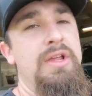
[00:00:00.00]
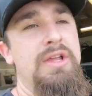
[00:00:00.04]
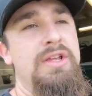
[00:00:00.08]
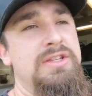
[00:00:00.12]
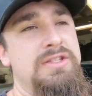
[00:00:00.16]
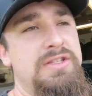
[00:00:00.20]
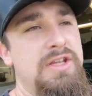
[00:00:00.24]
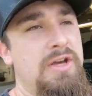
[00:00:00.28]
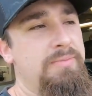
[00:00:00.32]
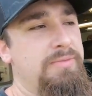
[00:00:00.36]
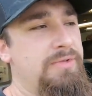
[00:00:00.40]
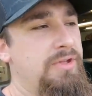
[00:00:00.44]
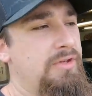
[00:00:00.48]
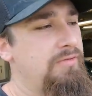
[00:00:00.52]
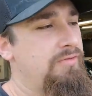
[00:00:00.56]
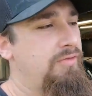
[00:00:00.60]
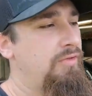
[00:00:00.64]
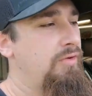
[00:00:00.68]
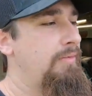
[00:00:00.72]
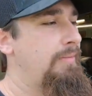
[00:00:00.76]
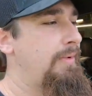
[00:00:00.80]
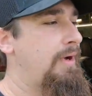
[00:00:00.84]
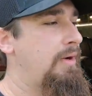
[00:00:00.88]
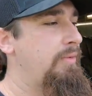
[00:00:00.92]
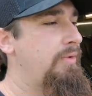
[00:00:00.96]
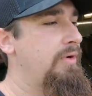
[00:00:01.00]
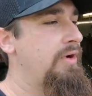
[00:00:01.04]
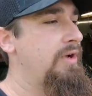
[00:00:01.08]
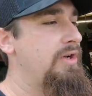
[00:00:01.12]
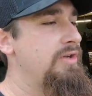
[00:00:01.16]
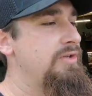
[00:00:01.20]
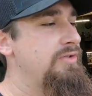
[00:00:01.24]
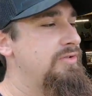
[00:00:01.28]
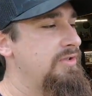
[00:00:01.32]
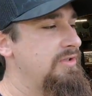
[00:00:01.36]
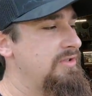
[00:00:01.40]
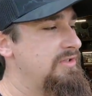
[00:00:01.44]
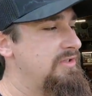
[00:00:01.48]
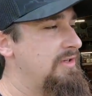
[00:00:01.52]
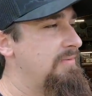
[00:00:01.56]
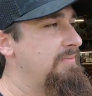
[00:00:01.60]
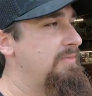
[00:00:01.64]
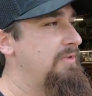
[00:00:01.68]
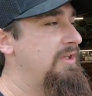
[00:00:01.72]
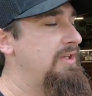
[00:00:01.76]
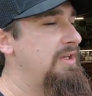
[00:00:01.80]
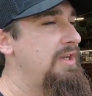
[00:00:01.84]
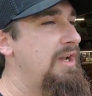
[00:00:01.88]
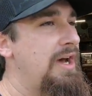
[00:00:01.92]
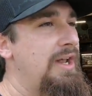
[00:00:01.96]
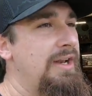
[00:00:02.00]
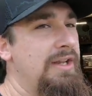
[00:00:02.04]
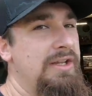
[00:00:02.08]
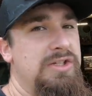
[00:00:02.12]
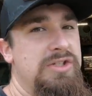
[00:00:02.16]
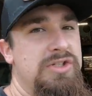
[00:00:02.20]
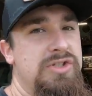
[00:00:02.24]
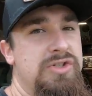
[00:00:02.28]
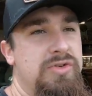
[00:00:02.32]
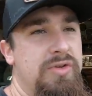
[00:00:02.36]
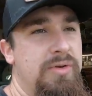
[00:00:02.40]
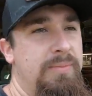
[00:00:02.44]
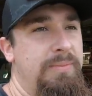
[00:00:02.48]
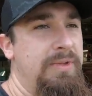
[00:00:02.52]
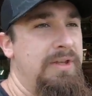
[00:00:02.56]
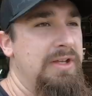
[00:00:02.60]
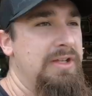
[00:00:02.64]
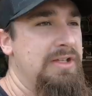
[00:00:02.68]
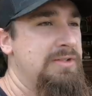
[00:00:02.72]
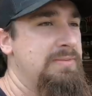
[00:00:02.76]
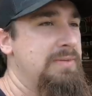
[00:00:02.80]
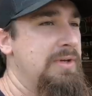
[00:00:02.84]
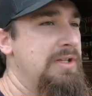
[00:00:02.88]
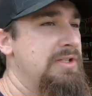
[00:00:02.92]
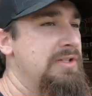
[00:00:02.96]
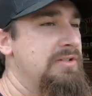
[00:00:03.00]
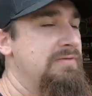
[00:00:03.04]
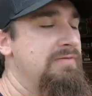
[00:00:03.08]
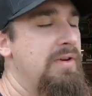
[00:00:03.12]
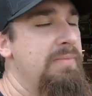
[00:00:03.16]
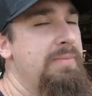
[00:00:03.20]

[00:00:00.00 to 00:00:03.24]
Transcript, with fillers: something 4x100, something not extremely expensive.